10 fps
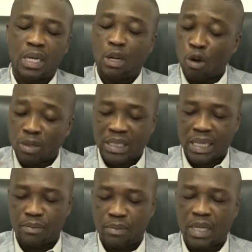A long
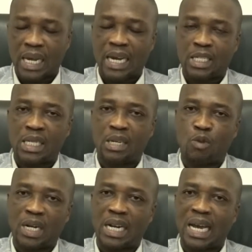term, like I
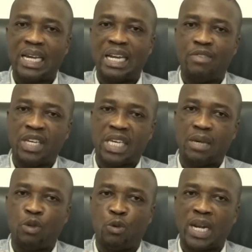said, when the 9/11
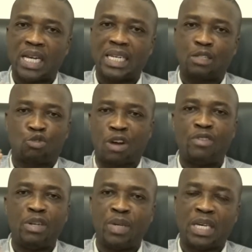came, you realize that
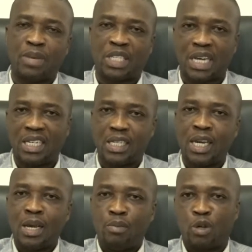traveling became a challenge
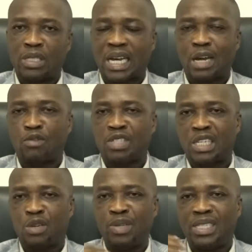because the kind of
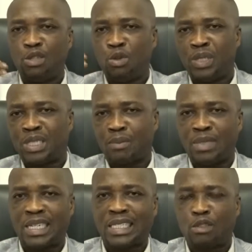security you'll be
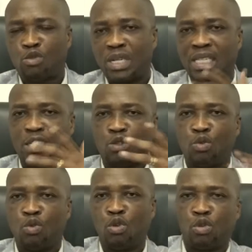subjected to and the things
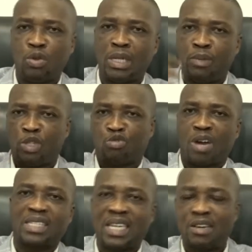you go through, the
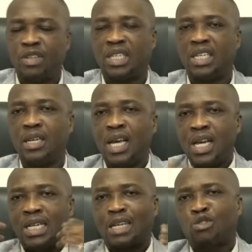mistrust and everything,
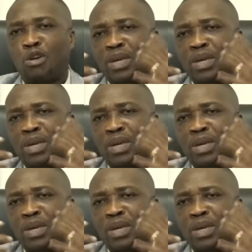does not